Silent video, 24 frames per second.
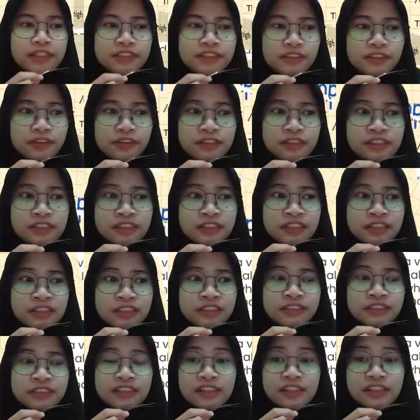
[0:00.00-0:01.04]
so the
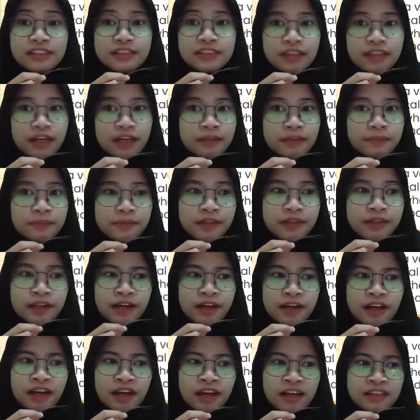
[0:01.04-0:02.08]
third type, there
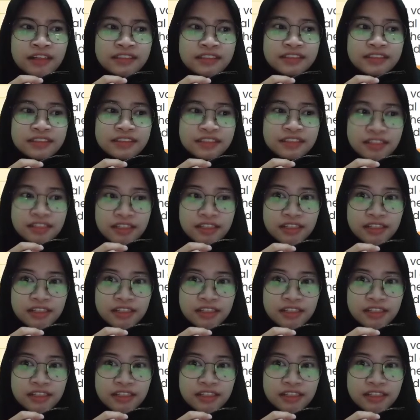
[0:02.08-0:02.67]
are s